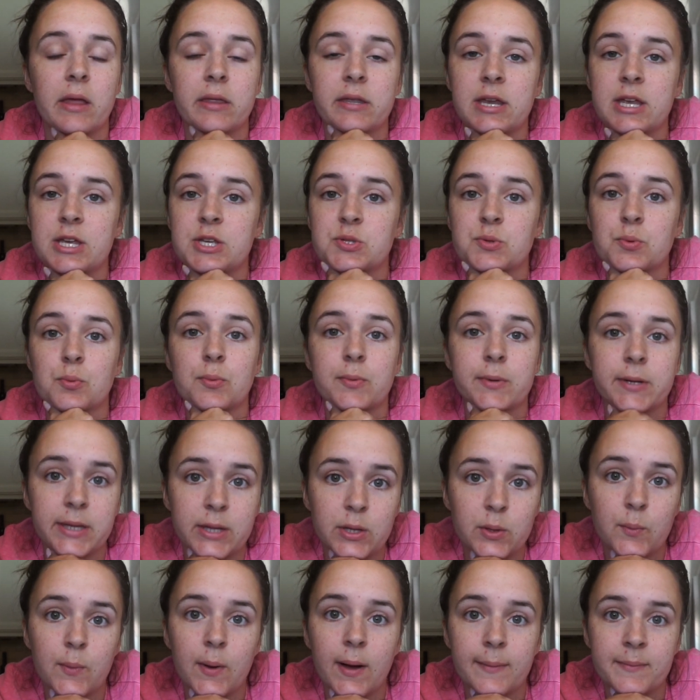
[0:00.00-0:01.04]
and he's
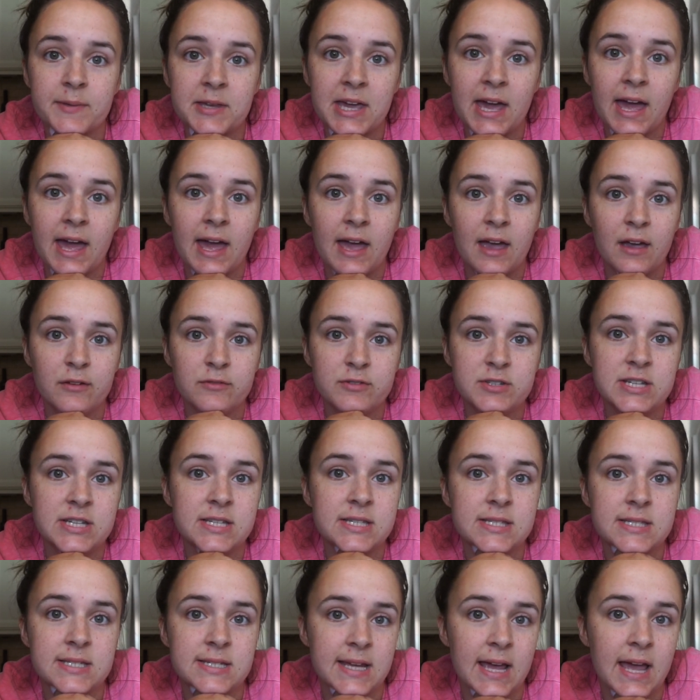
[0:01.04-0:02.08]
really well behaved. He
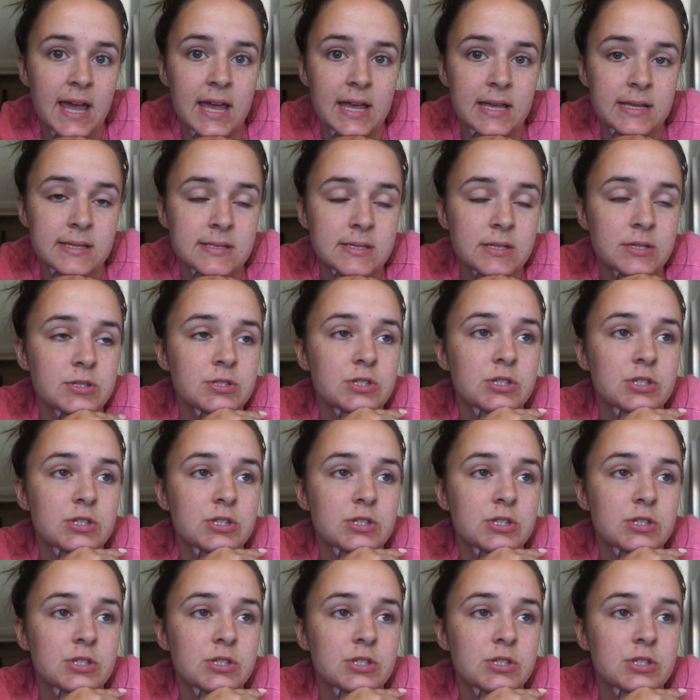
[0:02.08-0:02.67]
stays.